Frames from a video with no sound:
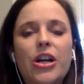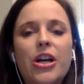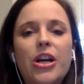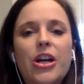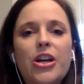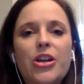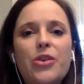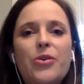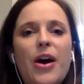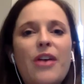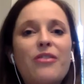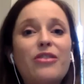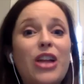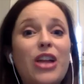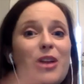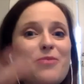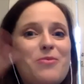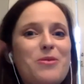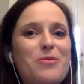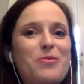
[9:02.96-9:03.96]
you have a
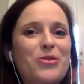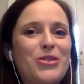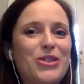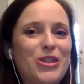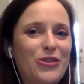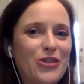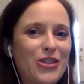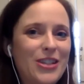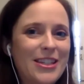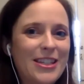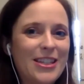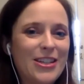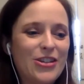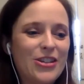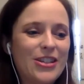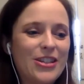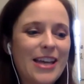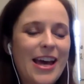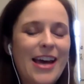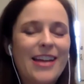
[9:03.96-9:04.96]
lot of people with different skill
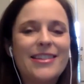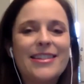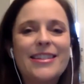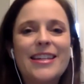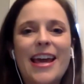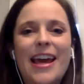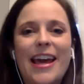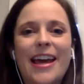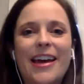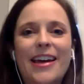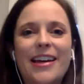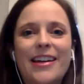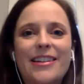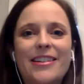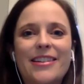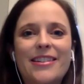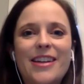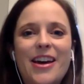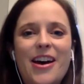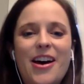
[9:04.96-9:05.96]
sets.
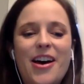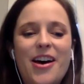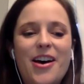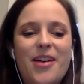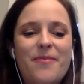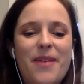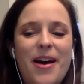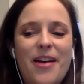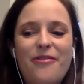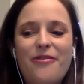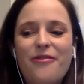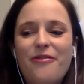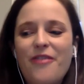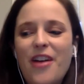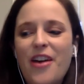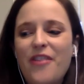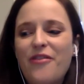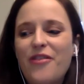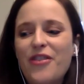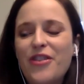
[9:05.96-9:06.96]
And
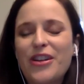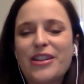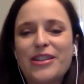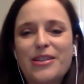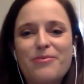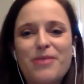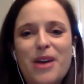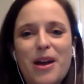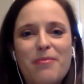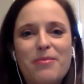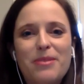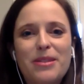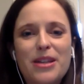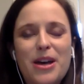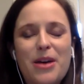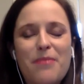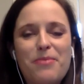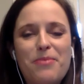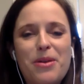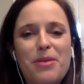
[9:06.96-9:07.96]
I feel like sometimes
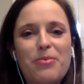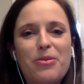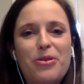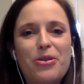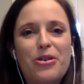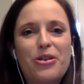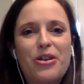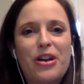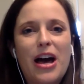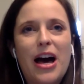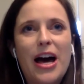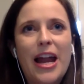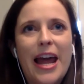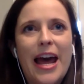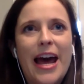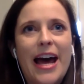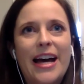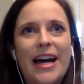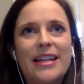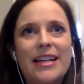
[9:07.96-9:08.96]
people are not
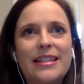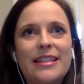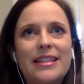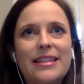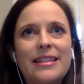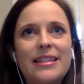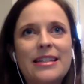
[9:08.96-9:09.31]
as